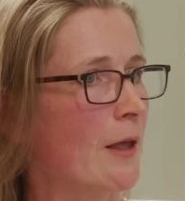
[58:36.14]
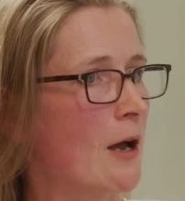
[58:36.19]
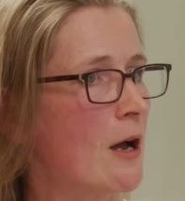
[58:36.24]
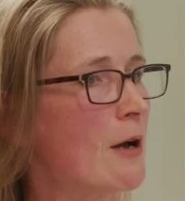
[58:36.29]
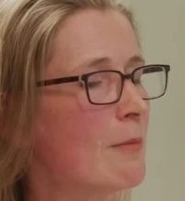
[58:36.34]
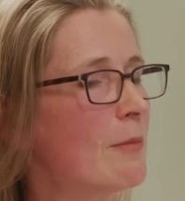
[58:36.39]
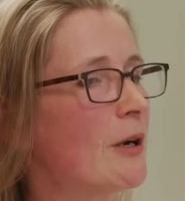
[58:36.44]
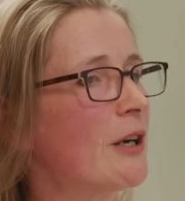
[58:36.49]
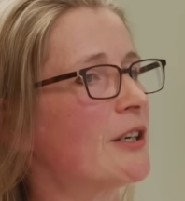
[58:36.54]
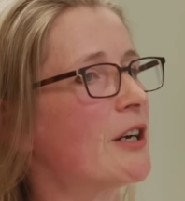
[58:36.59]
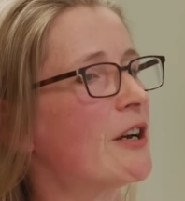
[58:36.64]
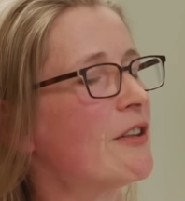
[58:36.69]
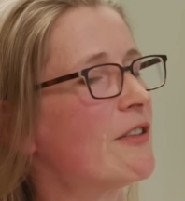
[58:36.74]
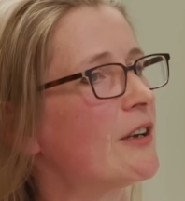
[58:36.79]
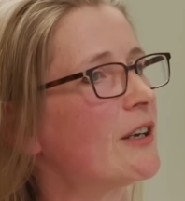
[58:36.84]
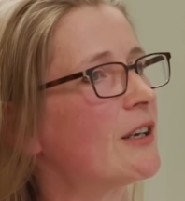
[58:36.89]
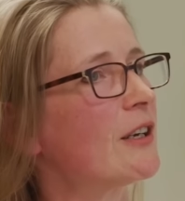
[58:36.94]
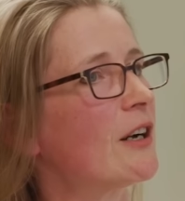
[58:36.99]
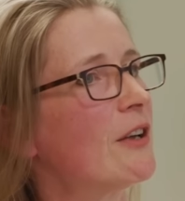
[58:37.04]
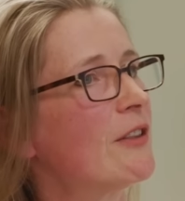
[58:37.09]
um, and I
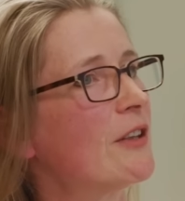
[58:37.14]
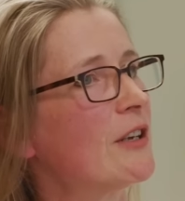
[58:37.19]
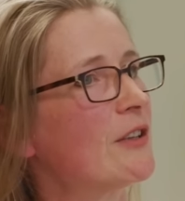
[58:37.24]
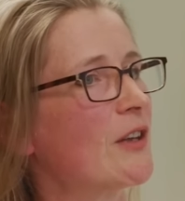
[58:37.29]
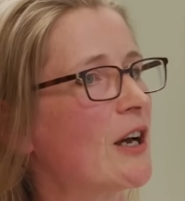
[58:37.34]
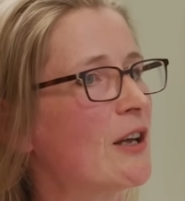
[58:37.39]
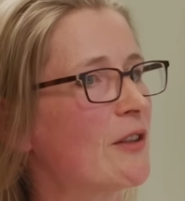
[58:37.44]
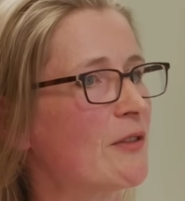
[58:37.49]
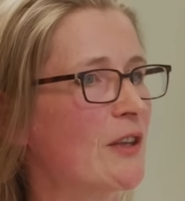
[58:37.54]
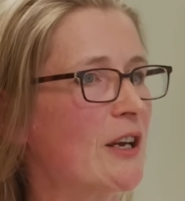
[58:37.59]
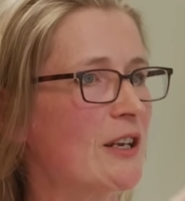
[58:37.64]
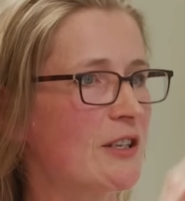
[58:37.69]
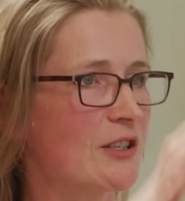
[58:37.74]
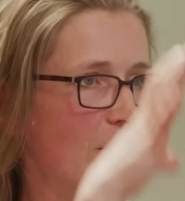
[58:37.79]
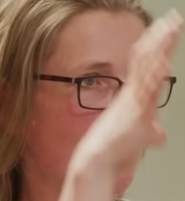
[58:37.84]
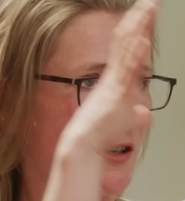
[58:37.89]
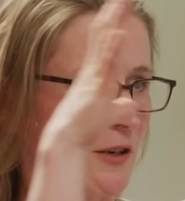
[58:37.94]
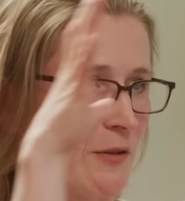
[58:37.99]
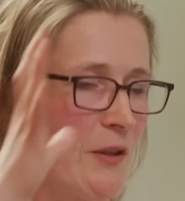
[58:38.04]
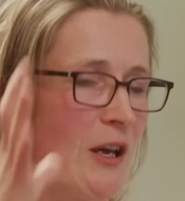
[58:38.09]
think I think that that's
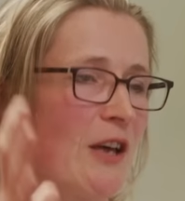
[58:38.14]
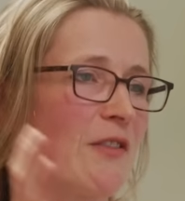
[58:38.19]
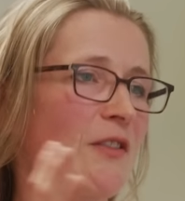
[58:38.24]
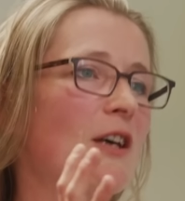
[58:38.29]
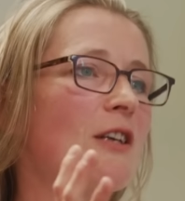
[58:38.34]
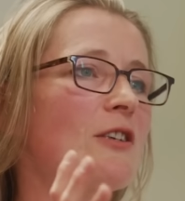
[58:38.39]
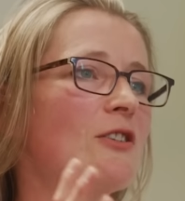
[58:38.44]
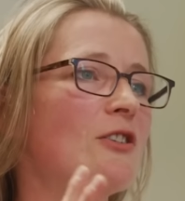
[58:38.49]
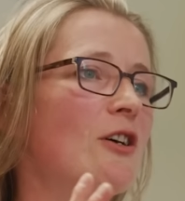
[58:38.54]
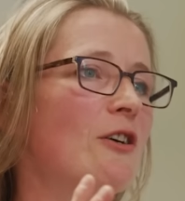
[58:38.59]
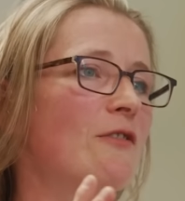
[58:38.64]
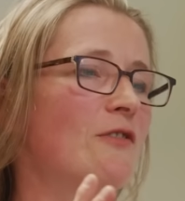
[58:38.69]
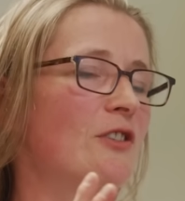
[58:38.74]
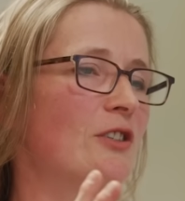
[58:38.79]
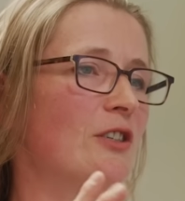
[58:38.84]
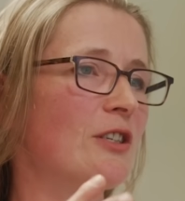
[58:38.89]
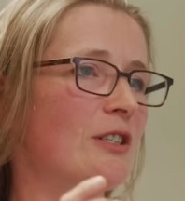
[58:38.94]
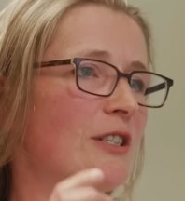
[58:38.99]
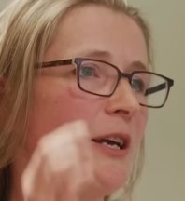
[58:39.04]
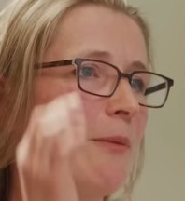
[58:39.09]
a that that serves
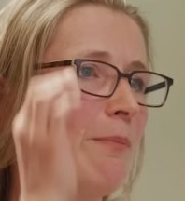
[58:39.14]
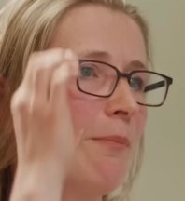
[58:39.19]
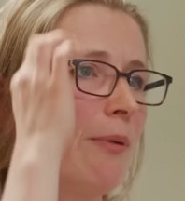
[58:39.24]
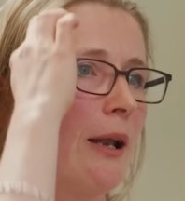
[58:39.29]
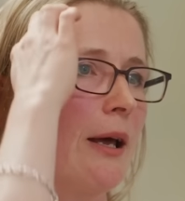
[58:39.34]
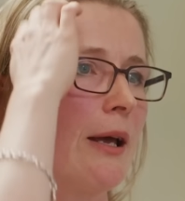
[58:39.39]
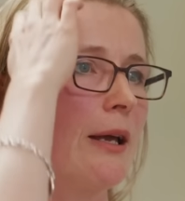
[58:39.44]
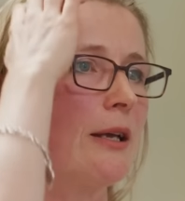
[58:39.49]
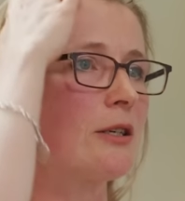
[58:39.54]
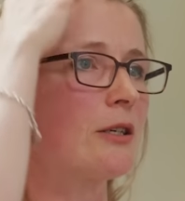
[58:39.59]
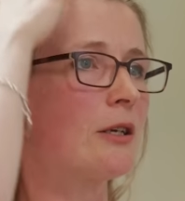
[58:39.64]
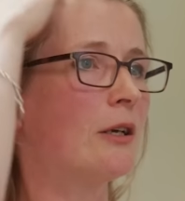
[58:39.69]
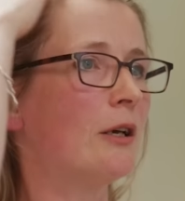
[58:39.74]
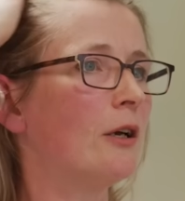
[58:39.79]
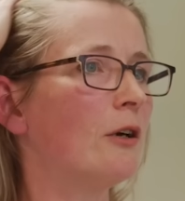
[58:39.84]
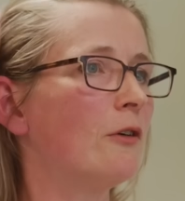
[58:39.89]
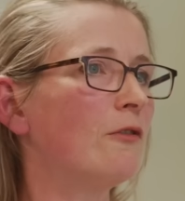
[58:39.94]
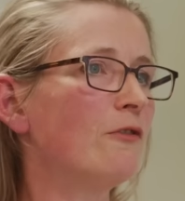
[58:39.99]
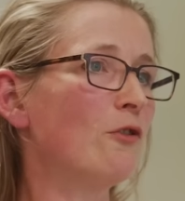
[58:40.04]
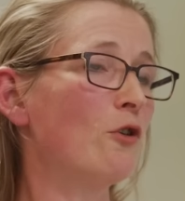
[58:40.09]
as a template
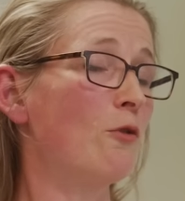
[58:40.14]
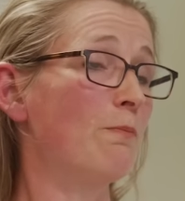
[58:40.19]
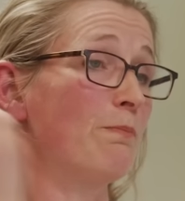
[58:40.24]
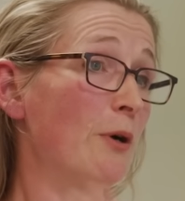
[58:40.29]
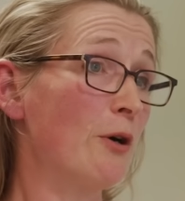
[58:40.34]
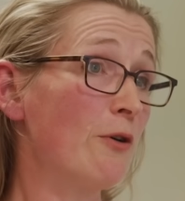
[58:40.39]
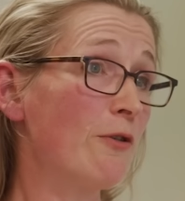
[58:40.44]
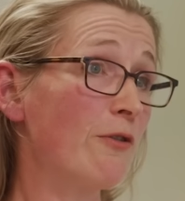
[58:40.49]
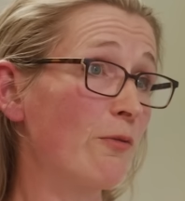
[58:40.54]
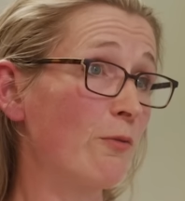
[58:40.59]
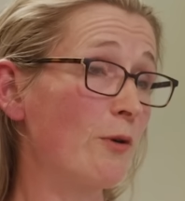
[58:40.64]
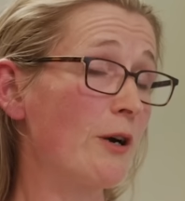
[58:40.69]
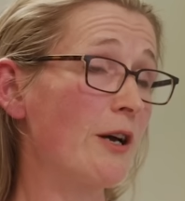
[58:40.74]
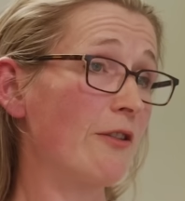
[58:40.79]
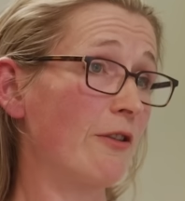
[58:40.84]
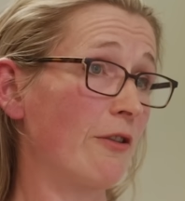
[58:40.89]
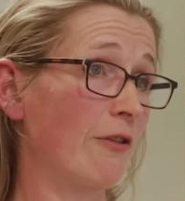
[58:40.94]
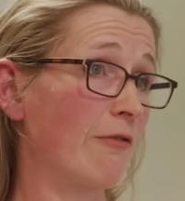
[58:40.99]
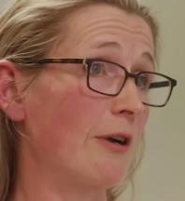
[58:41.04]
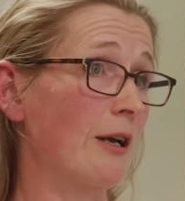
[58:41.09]
for both where
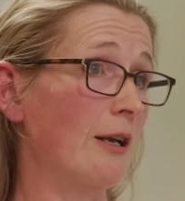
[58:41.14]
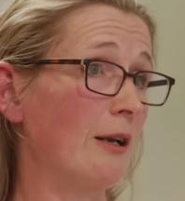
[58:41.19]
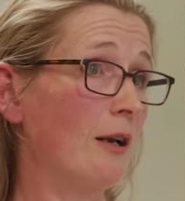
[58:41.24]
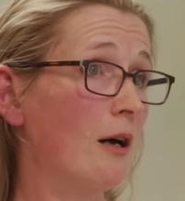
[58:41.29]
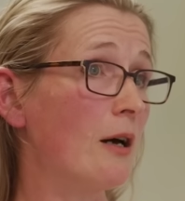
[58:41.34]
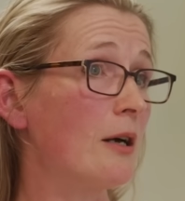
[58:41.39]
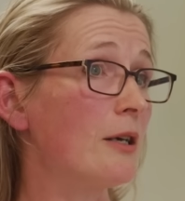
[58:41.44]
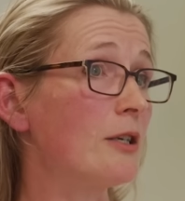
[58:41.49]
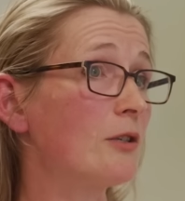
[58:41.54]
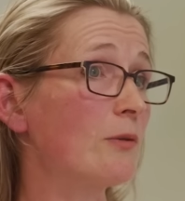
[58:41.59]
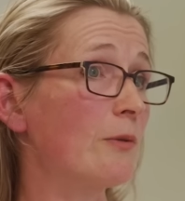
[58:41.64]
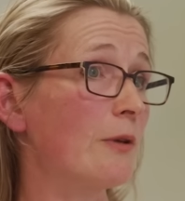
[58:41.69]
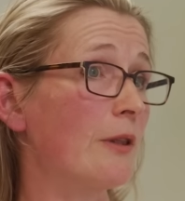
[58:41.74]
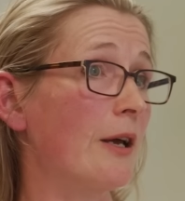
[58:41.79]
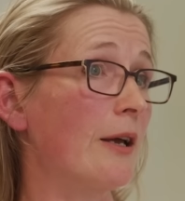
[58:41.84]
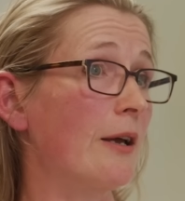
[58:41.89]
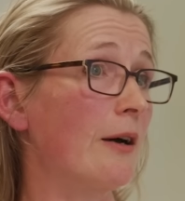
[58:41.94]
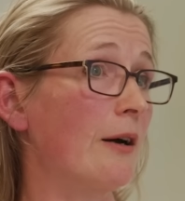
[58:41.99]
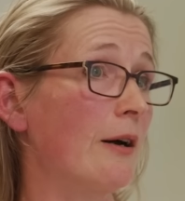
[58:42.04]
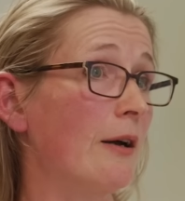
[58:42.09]
the threat lies with
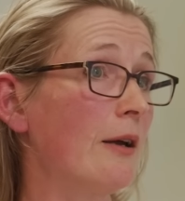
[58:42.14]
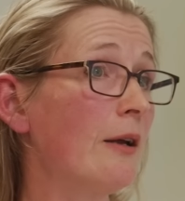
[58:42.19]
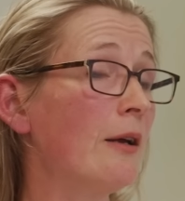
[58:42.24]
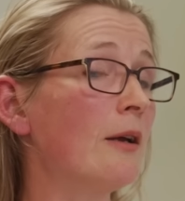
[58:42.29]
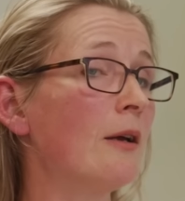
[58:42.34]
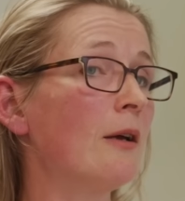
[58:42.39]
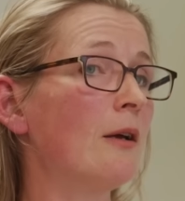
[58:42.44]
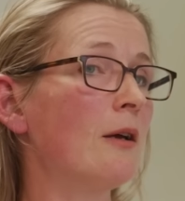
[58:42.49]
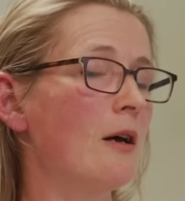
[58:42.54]
AI